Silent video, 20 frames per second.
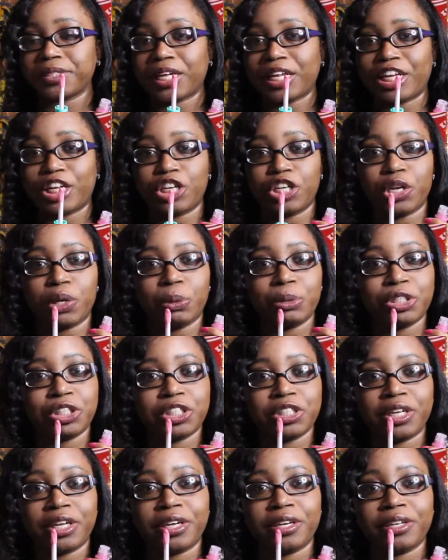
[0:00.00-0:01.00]
like
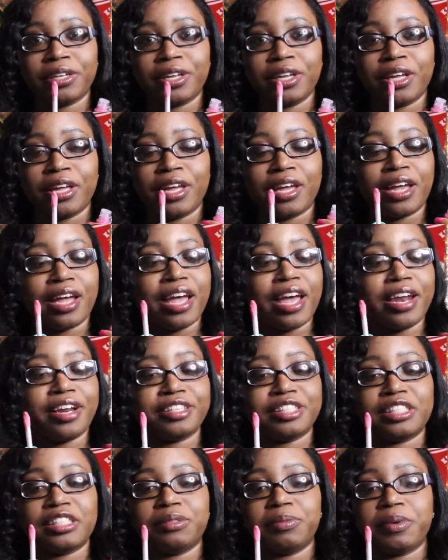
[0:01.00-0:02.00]
lotion, and
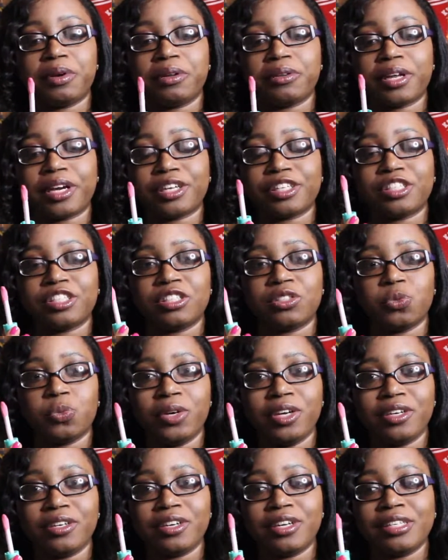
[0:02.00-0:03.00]
it smelled like
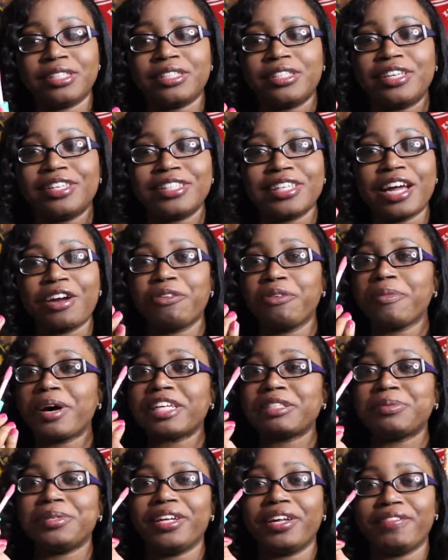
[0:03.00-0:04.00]
sweetness. This kind of
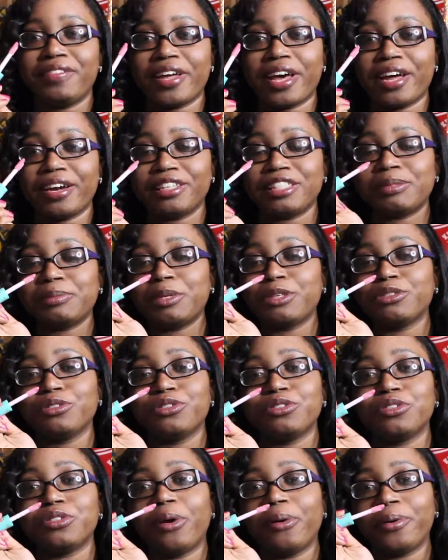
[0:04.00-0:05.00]
reminds me of that. It
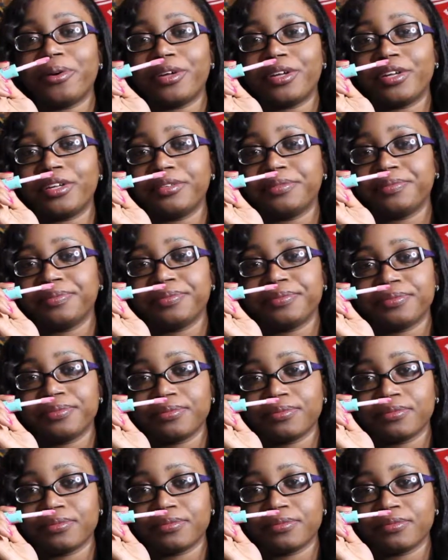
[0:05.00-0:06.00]
smells so good.
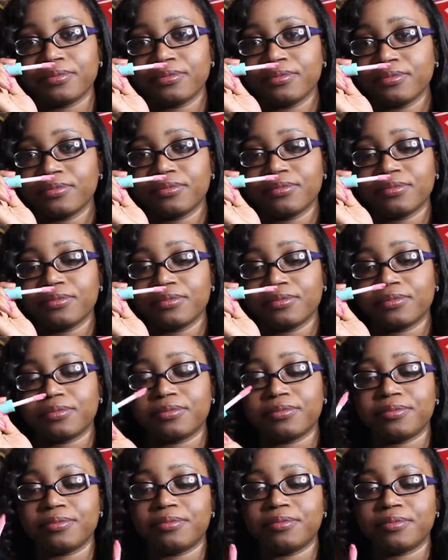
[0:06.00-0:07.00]

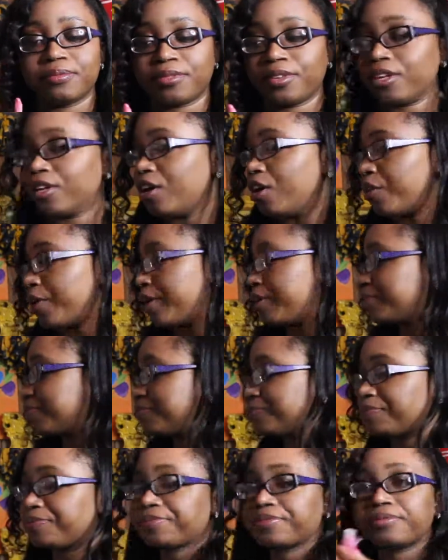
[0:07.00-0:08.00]
Okay,
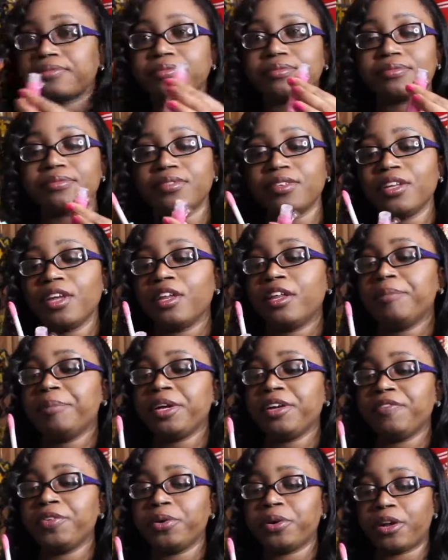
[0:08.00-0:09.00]
let
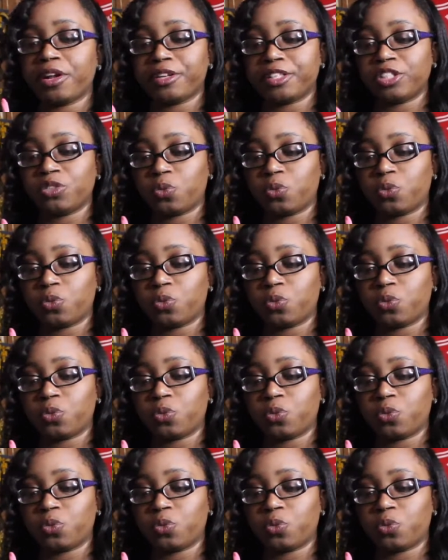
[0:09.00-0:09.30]
me give you all a